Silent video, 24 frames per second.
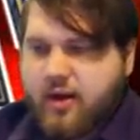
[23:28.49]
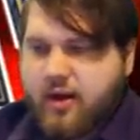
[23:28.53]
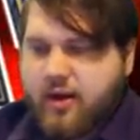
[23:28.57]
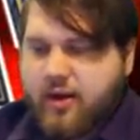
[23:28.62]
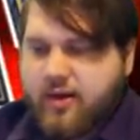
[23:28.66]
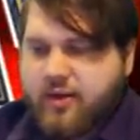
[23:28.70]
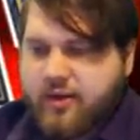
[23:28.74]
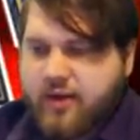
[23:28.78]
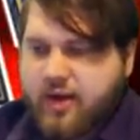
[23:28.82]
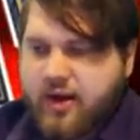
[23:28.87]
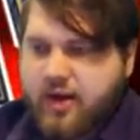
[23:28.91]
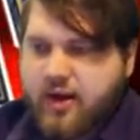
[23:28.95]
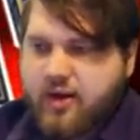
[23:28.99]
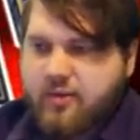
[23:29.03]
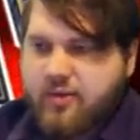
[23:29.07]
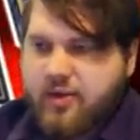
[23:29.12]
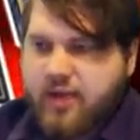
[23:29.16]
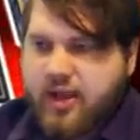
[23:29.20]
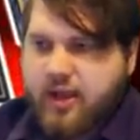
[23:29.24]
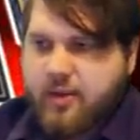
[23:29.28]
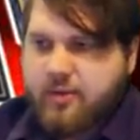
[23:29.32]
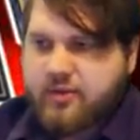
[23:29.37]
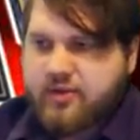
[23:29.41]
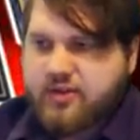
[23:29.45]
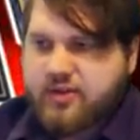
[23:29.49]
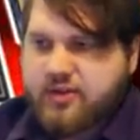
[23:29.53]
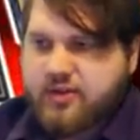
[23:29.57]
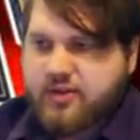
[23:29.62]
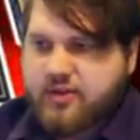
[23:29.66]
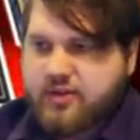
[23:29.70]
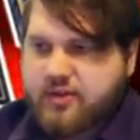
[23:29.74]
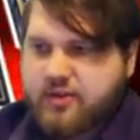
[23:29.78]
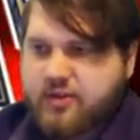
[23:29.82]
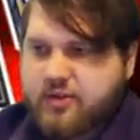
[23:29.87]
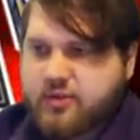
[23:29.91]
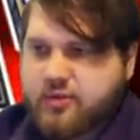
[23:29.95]
And then I'd be able
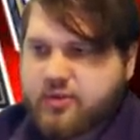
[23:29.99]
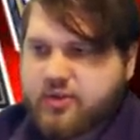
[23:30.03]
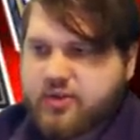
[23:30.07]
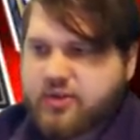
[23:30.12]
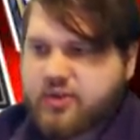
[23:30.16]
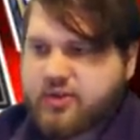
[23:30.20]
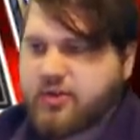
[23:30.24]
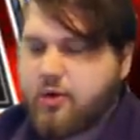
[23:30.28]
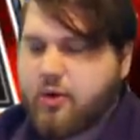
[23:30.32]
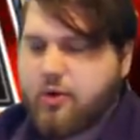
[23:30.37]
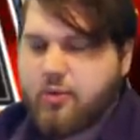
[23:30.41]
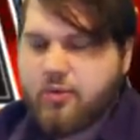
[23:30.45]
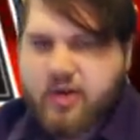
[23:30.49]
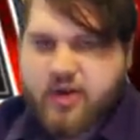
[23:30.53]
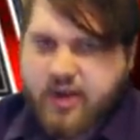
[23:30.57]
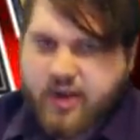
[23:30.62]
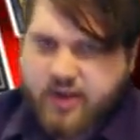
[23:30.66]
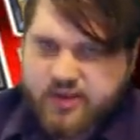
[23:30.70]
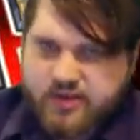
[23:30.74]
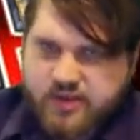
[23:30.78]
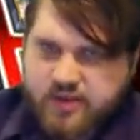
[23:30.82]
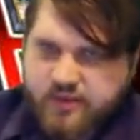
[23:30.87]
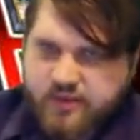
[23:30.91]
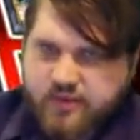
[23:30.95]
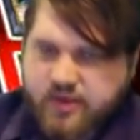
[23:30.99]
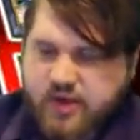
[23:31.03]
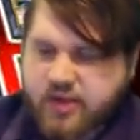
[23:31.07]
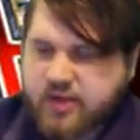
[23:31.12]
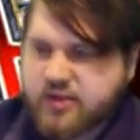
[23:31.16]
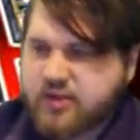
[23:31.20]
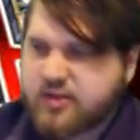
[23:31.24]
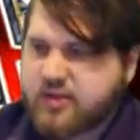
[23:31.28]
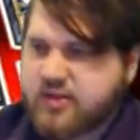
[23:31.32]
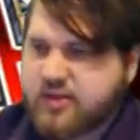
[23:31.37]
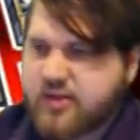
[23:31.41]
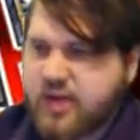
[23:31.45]
to do so many
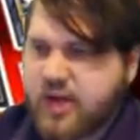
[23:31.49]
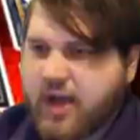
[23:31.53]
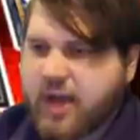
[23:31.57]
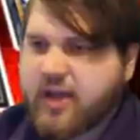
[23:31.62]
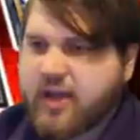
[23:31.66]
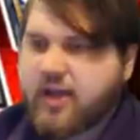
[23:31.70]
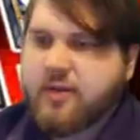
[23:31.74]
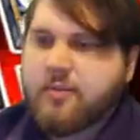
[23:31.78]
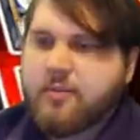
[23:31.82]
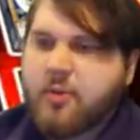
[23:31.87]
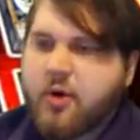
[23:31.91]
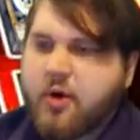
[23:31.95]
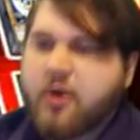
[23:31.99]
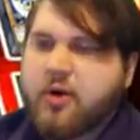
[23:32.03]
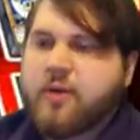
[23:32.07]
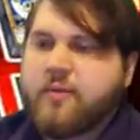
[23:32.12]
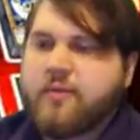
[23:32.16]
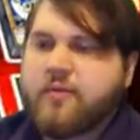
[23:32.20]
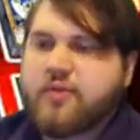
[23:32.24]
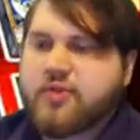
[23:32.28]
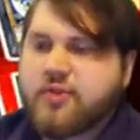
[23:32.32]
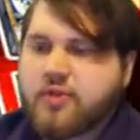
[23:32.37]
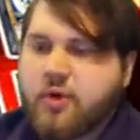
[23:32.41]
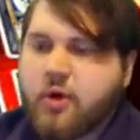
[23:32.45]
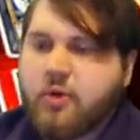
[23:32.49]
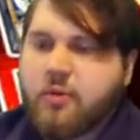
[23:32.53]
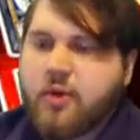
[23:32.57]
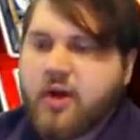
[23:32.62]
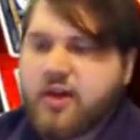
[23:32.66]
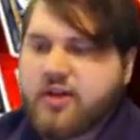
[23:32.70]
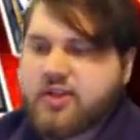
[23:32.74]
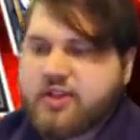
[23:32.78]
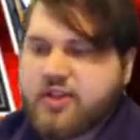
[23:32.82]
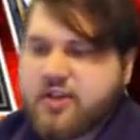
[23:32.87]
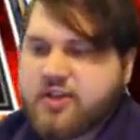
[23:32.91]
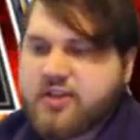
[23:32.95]
activities. I can burn him for so
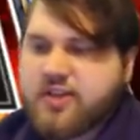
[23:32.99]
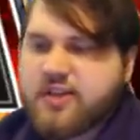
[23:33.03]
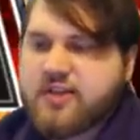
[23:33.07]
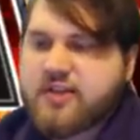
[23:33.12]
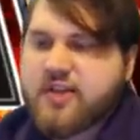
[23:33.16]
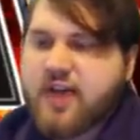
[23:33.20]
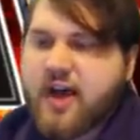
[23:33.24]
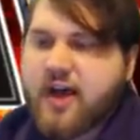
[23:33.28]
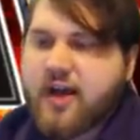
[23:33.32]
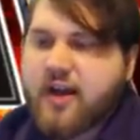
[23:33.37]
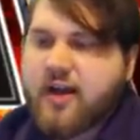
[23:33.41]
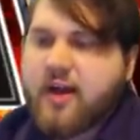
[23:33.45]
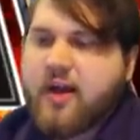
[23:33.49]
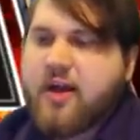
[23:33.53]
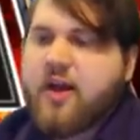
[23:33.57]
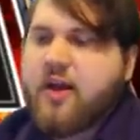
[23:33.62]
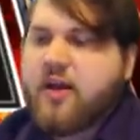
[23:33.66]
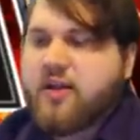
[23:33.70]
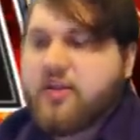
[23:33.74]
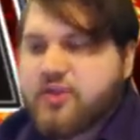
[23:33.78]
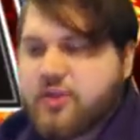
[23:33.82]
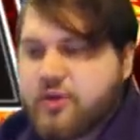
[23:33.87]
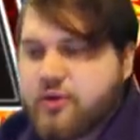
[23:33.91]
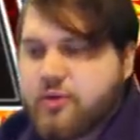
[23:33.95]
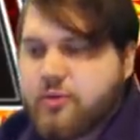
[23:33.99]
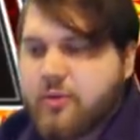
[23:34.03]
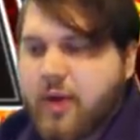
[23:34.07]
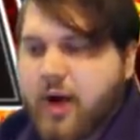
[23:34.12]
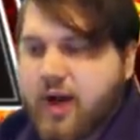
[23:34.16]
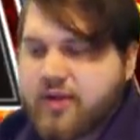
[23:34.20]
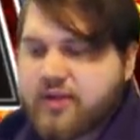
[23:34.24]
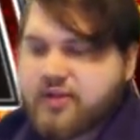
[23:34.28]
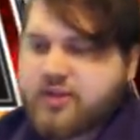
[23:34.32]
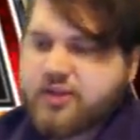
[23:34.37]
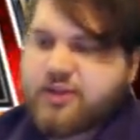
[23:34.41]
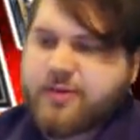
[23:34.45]
much, because he's got 2
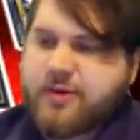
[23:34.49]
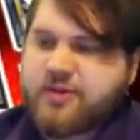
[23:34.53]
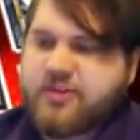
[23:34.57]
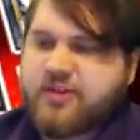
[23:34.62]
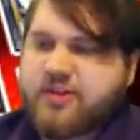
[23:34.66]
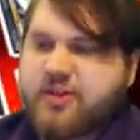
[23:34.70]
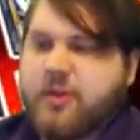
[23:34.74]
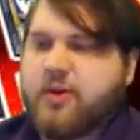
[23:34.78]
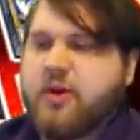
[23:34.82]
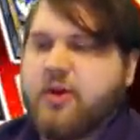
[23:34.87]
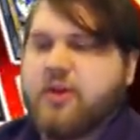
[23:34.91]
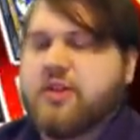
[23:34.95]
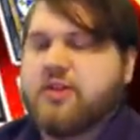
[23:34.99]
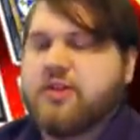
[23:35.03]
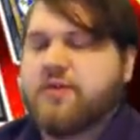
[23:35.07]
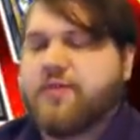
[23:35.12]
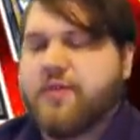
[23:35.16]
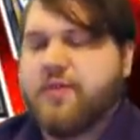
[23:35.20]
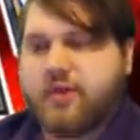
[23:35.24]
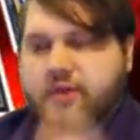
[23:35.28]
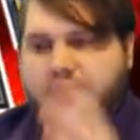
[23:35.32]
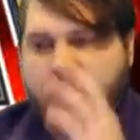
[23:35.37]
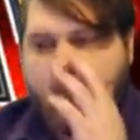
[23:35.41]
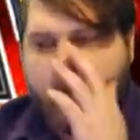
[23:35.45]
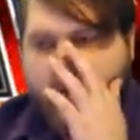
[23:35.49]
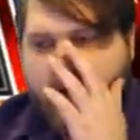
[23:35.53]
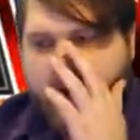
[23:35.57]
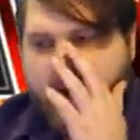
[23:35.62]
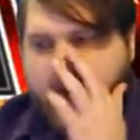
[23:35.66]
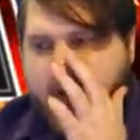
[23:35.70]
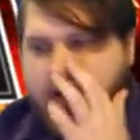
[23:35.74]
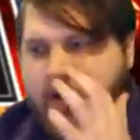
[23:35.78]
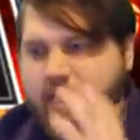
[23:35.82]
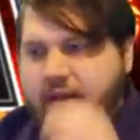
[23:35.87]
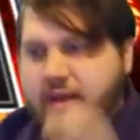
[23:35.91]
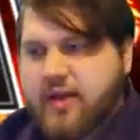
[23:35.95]
monster special summon on his field
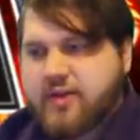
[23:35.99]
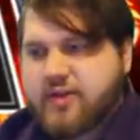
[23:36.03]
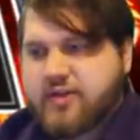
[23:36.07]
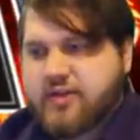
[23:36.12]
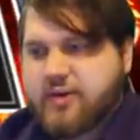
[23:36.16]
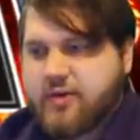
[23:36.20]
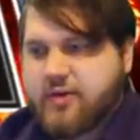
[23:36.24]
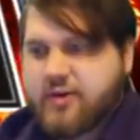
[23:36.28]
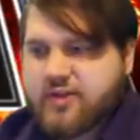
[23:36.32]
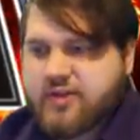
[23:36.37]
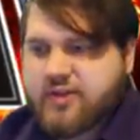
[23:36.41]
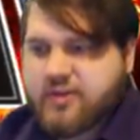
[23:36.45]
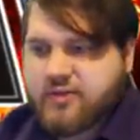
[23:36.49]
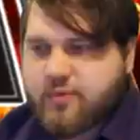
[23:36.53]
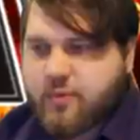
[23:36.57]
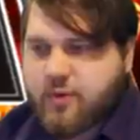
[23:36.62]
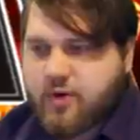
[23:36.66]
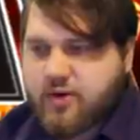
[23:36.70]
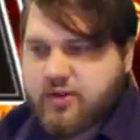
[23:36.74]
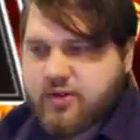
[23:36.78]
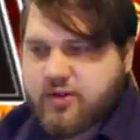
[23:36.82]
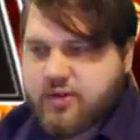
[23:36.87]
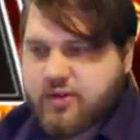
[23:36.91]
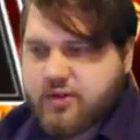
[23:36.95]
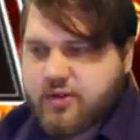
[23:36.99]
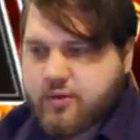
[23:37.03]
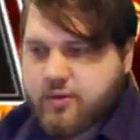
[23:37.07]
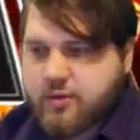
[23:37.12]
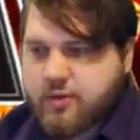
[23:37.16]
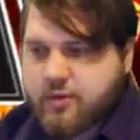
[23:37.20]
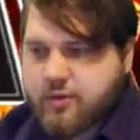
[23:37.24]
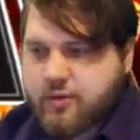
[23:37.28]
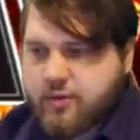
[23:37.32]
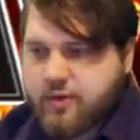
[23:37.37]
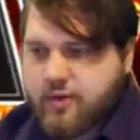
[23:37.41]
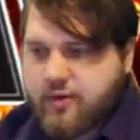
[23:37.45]
already. So this is 1, 2,
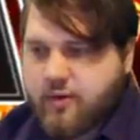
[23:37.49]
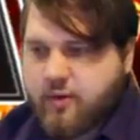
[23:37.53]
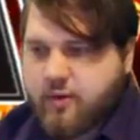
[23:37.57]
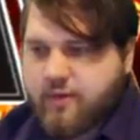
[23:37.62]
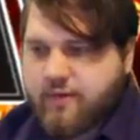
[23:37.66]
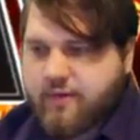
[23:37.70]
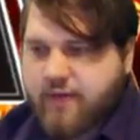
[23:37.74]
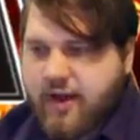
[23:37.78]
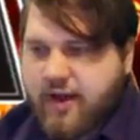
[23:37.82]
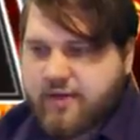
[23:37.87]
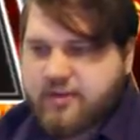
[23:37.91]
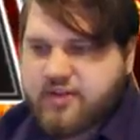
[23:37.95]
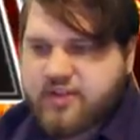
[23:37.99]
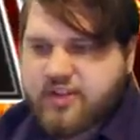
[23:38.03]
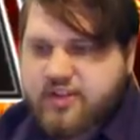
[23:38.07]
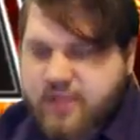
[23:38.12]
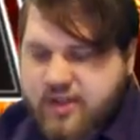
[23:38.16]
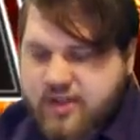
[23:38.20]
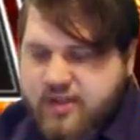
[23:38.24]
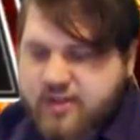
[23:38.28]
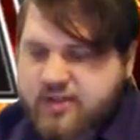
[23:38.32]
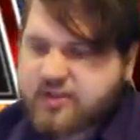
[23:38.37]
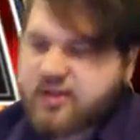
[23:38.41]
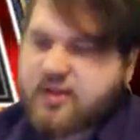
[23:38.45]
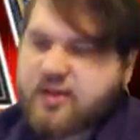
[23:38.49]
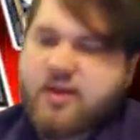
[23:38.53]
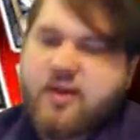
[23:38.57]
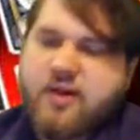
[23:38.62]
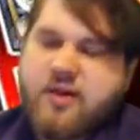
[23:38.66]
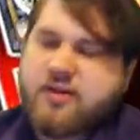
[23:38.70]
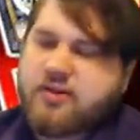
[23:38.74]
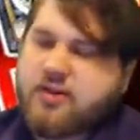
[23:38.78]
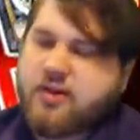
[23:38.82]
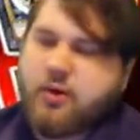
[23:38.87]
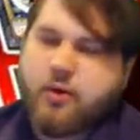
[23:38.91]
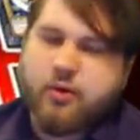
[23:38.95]
3, 4, 5, 6.
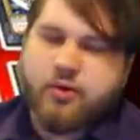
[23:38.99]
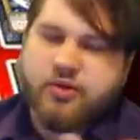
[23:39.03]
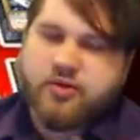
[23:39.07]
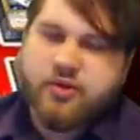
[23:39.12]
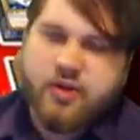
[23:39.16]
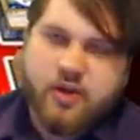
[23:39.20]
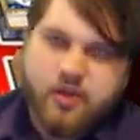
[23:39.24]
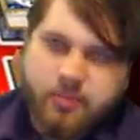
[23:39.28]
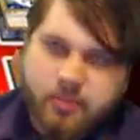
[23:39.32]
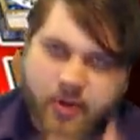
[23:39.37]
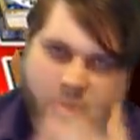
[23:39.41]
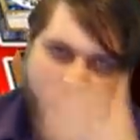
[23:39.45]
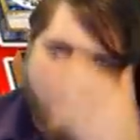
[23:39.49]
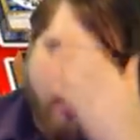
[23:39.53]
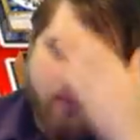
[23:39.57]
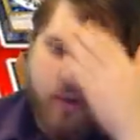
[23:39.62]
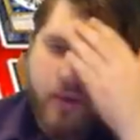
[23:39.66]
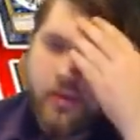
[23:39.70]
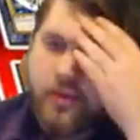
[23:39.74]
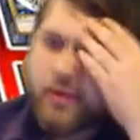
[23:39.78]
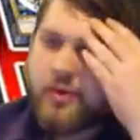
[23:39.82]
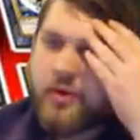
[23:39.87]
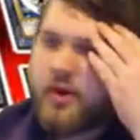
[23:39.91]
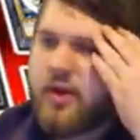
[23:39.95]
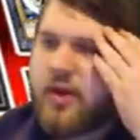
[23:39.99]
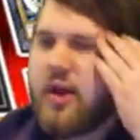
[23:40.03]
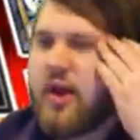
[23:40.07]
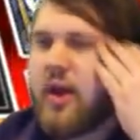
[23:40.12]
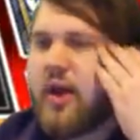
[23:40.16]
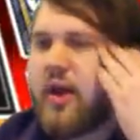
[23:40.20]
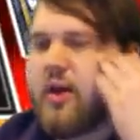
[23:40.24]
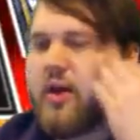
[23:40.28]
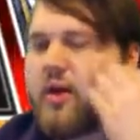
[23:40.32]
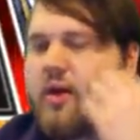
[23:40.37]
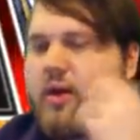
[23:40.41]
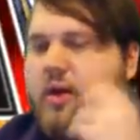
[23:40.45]
So it's going to burn for
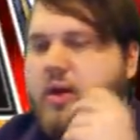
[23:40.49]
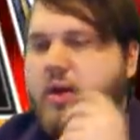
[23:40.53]
3k.